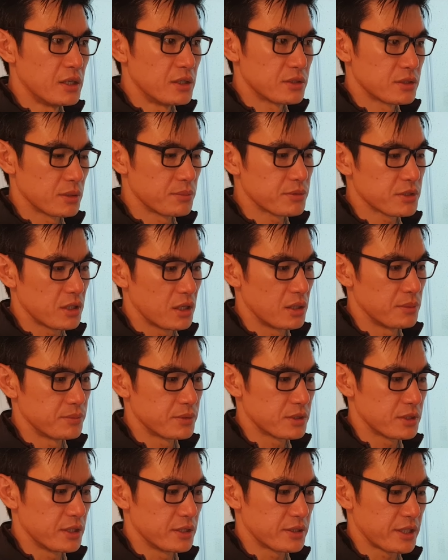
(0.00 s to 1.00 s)

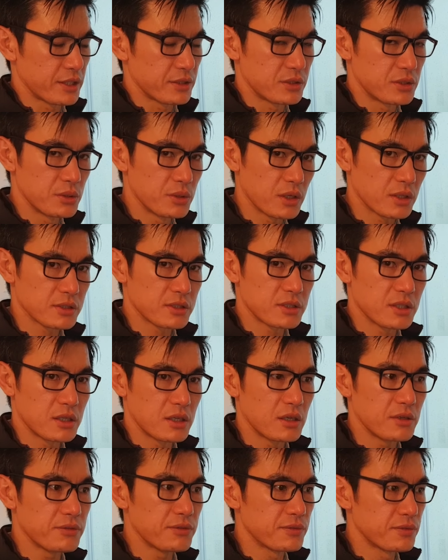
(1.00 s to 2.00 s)
Sometimes it takes too long to turn
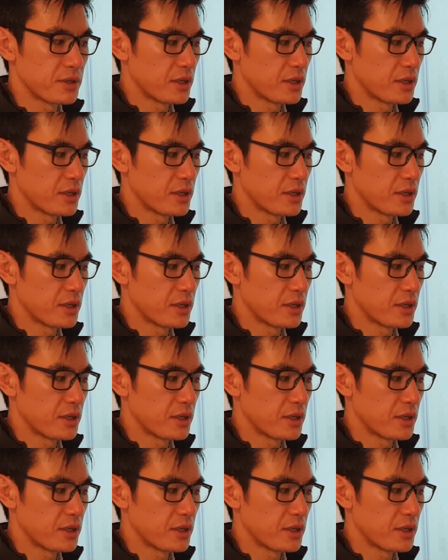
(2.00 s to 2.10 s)
off.